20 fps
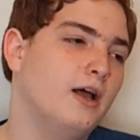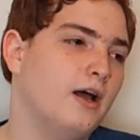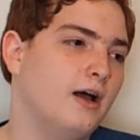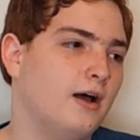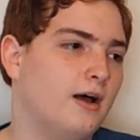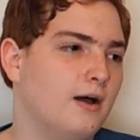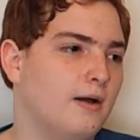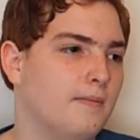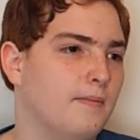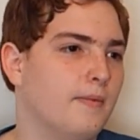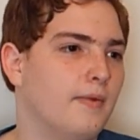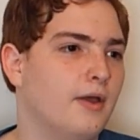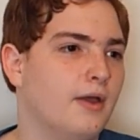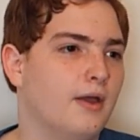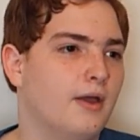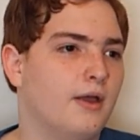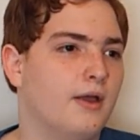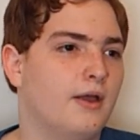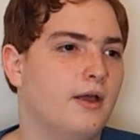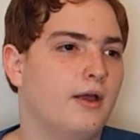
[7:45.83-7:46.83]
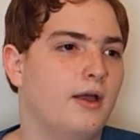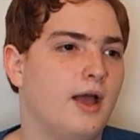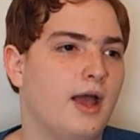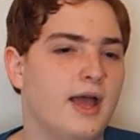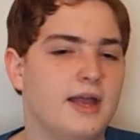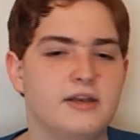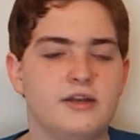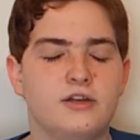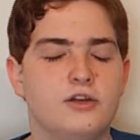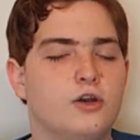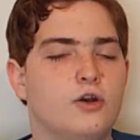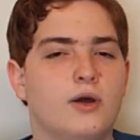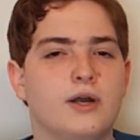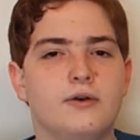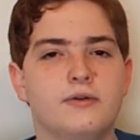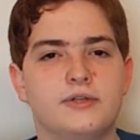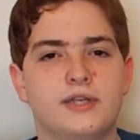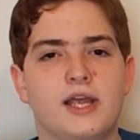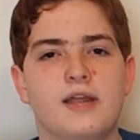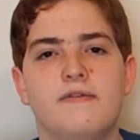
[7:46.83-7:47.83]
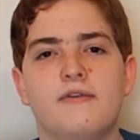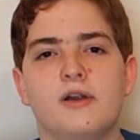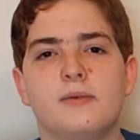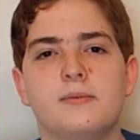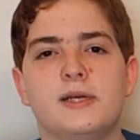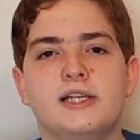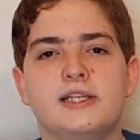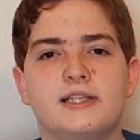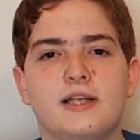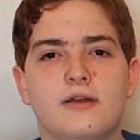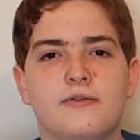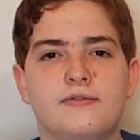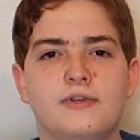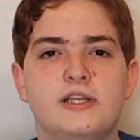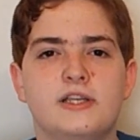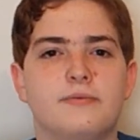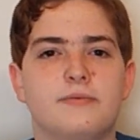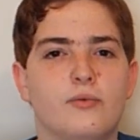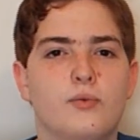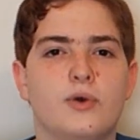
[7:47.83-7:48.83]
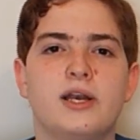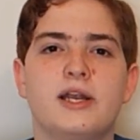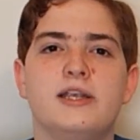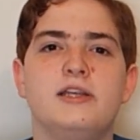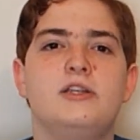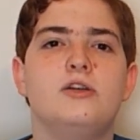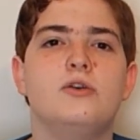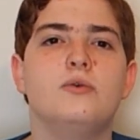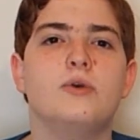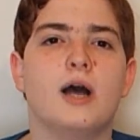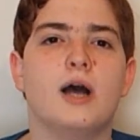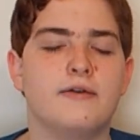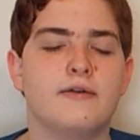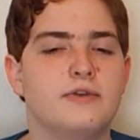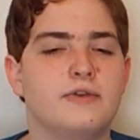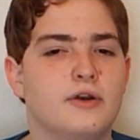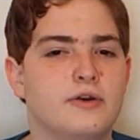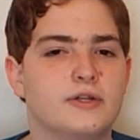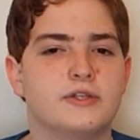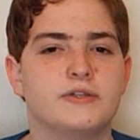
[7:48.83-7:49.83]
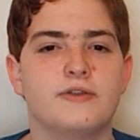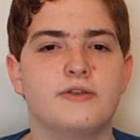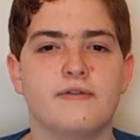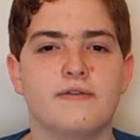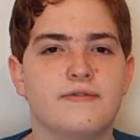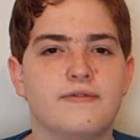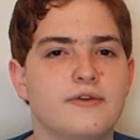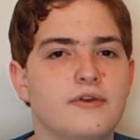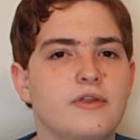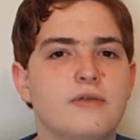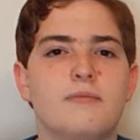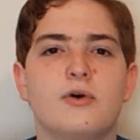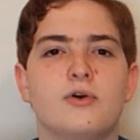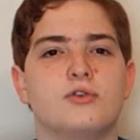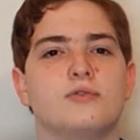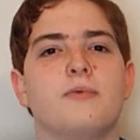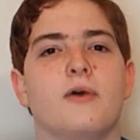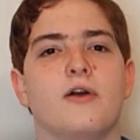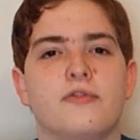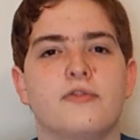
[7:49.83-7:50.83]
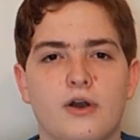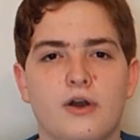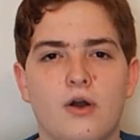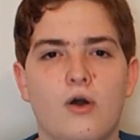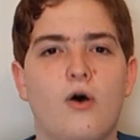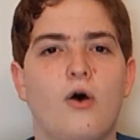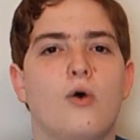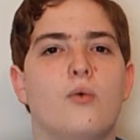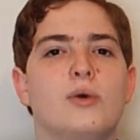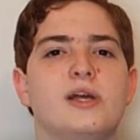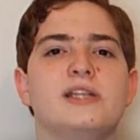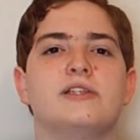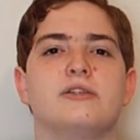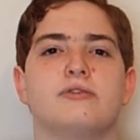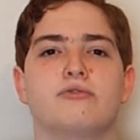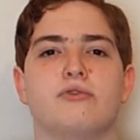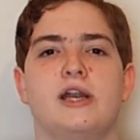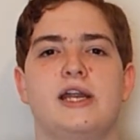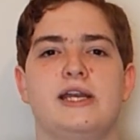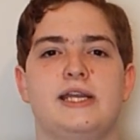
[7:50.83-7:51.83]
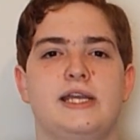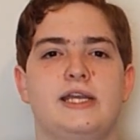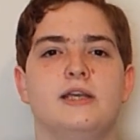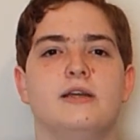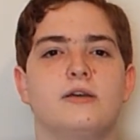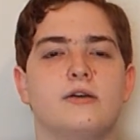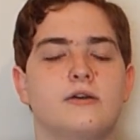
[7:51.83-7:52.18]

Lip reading: And I don't take very many selfies, but when I do, I've noticed that for the most part, they're always grainy.